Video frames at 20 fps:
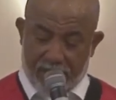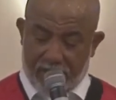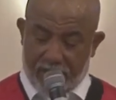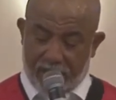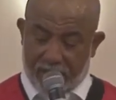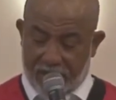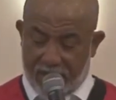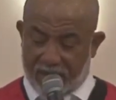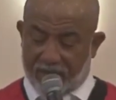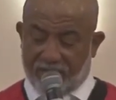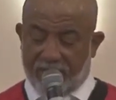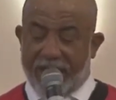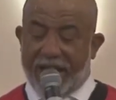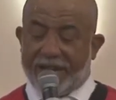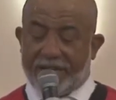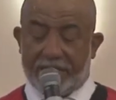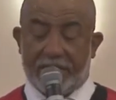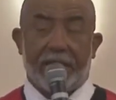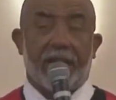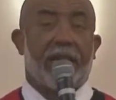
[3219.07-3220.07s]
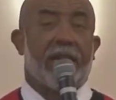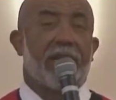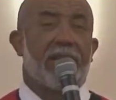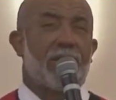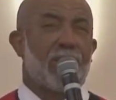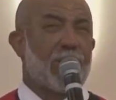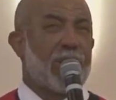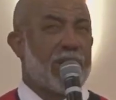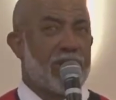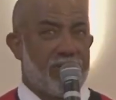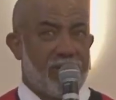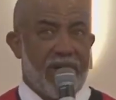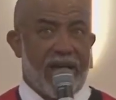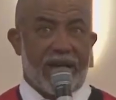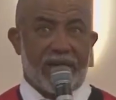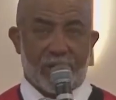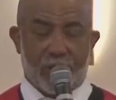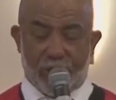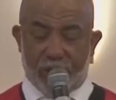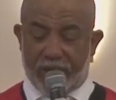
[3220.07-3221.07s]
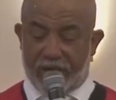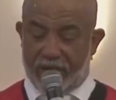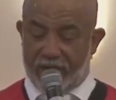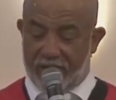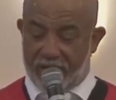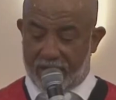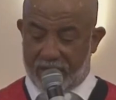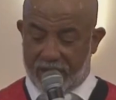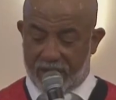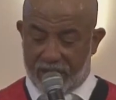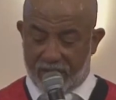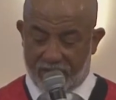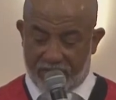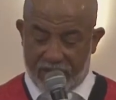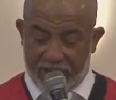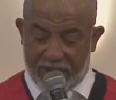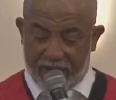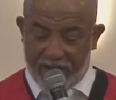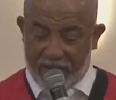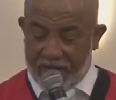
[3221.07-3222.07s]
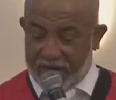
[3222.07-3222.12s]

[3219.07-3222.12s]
to get vaccinated, to get vaccinated, get it back.